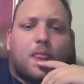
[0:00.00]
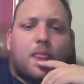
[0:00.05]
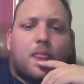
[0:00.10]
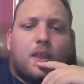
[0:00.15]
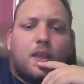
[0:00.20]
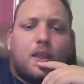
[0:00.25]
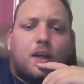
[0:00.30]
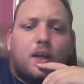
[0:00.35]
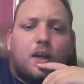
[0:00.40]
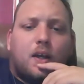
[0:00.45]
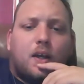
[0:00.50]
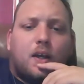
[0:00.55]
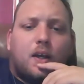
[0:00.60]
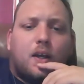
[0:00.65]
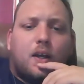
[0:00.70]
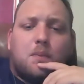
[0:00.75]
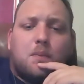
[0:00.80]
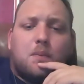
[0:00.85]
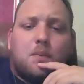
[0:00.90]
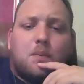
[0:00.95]
I'm
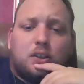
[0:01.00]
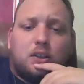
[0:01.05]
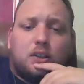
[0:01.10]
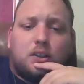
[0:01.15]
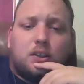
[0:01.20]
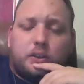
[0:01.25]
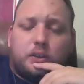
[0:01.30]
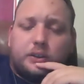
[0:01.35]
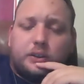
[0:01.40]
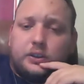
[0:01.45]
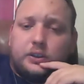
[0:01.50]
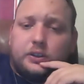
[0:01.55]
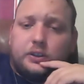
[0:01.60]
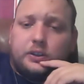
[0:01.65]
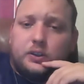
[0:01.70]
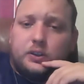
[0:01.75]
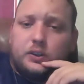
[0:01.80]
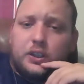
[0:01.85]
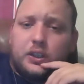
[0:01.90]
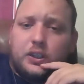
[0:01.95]
actually going to check
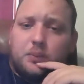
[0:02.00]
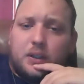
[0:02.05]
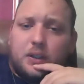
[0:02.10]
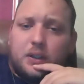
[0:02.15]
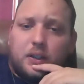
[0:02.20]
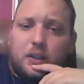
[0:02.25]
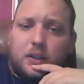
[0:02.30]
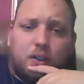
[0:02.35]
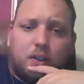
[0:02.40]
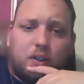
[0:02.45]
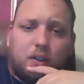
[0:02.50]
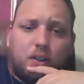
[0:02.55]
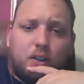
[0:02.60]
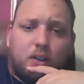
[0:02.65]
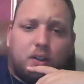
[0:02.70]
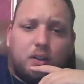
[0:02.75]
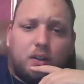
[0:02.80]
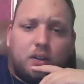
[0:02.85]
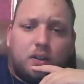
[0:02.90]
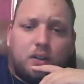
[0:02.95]
the
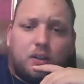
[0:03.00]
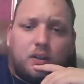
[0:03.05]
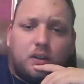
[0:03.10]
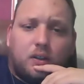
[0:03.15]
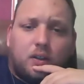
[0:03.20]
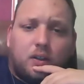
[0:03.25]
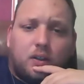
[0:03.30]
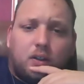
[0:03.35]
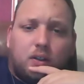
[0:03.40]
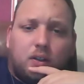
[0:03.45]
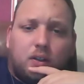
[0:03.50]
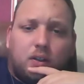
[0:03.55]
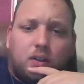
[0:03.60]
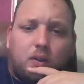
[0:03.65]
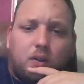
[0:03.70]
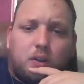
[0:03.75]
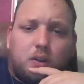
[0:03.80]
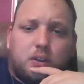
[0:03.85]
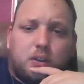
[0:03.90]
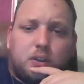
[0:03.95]

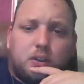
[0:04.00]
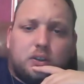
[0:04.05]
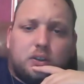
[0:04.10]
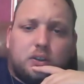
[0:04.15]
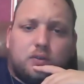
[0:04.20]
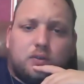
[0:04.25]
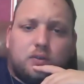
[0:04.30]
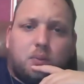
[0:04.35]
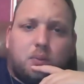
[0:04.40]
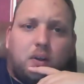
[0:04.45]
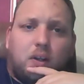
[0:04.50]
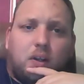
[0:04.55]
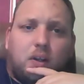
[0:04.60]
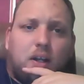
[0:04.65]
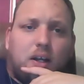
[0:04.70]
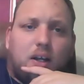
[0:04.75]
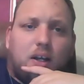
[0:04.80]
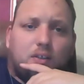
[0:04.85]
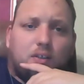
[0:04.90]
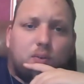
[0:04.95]
questions from
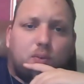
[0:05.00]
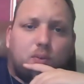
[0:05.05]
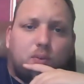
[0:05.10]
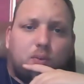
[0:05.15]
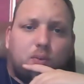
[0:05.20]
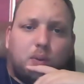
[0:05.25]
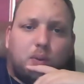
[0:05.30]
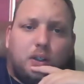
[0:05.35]
last week.